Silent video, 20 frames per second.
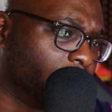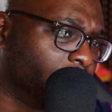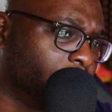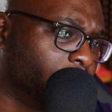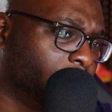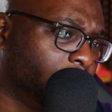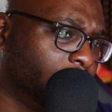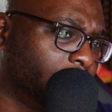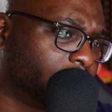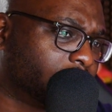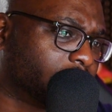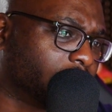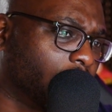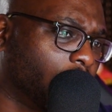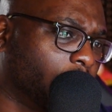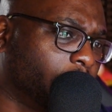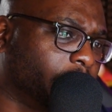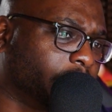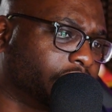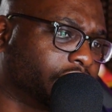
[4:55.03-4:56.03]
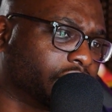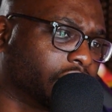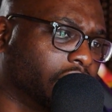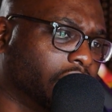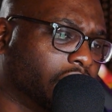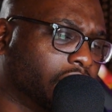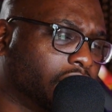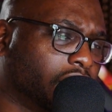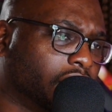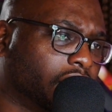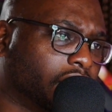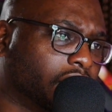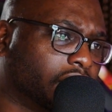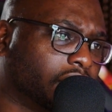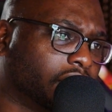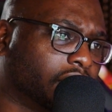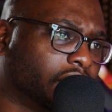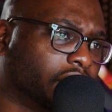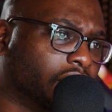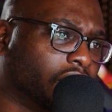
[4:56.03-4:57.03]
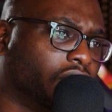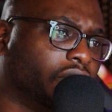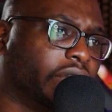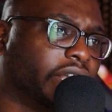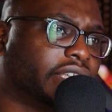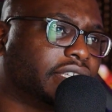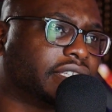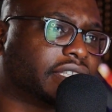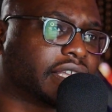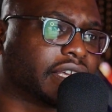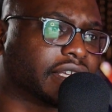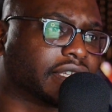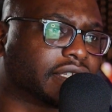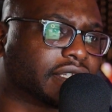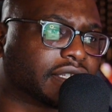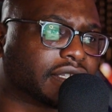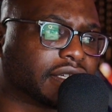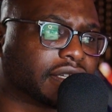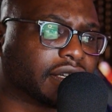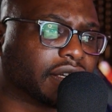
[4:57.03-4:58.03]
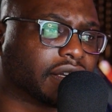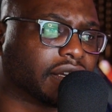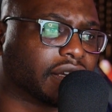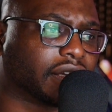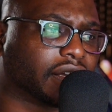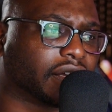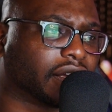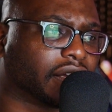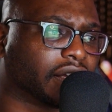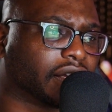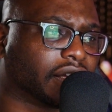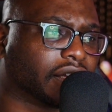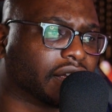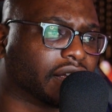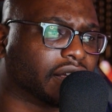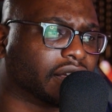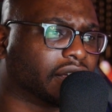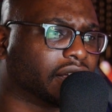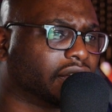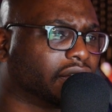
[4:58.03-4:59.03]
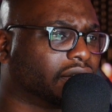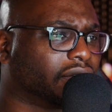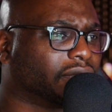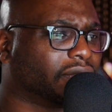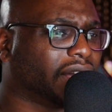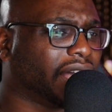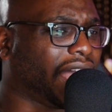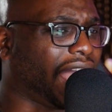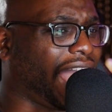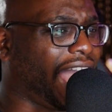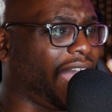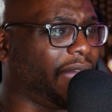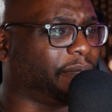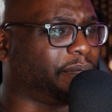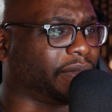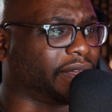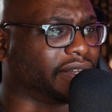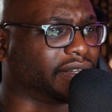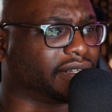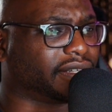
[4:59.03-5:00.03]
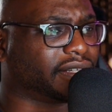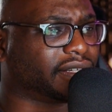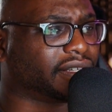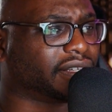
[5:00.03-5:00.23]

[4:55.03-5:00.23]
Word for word: Nisab Jung? Who is this? What happened?